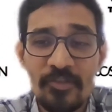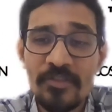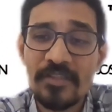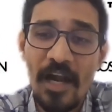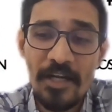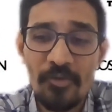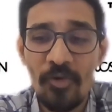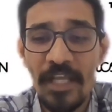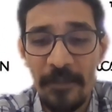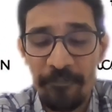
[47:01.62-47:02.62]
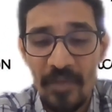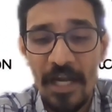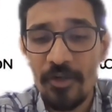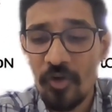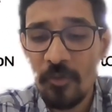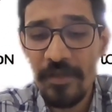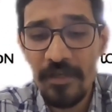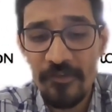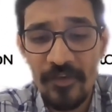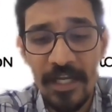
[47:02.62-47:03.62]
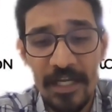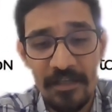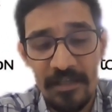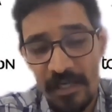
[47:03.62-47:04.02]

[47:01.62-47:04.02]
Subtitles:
So you start coding and don't be afraid.